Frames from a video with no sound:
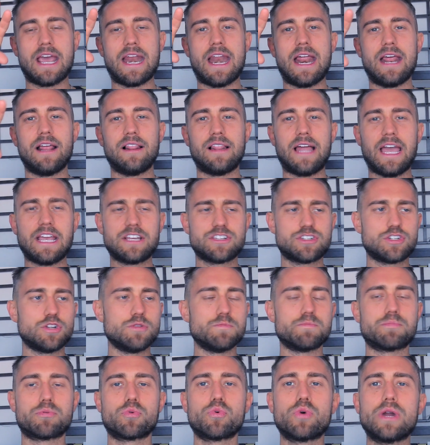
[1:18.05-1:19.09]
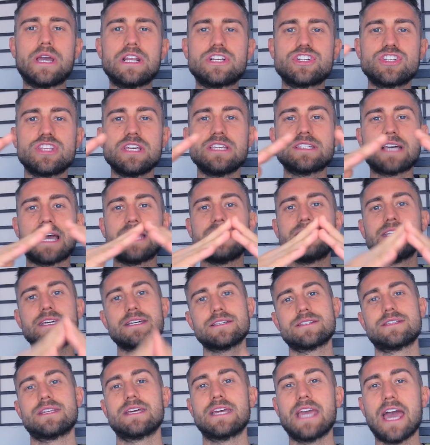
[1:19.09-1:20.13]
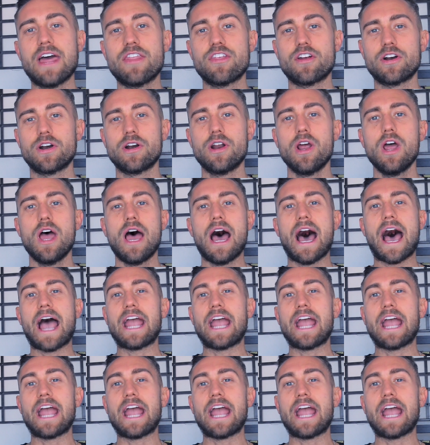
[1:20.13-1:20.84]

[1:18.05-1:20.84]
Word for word: and likes to bridge these ideas together,